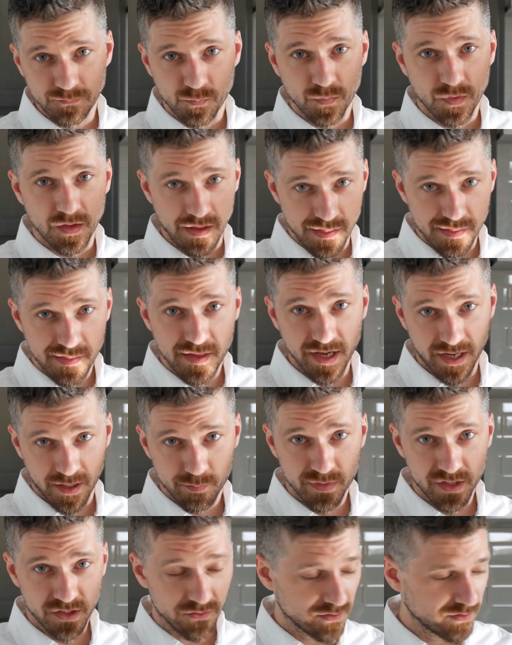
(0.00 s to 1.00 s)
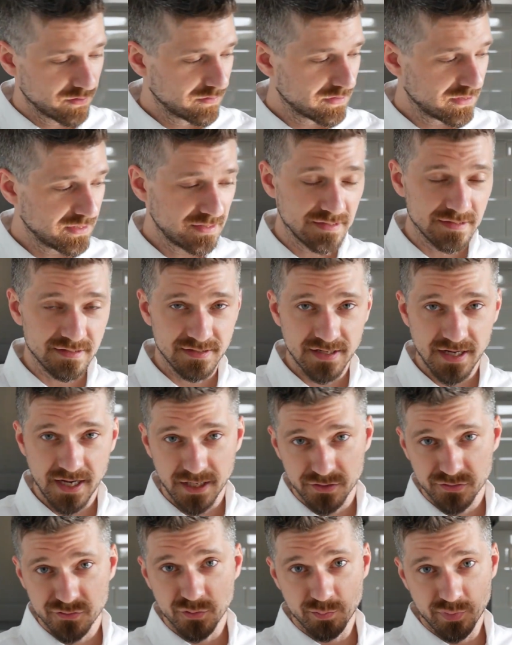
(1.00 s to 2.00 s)
thick milk. This is
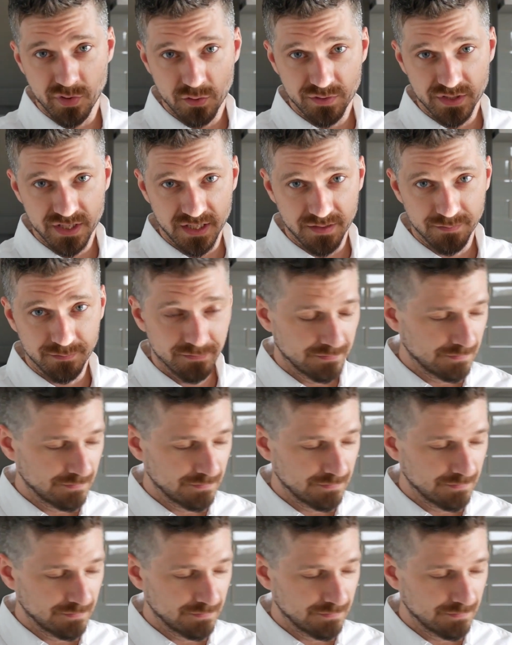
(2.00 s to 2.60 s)
extra protein.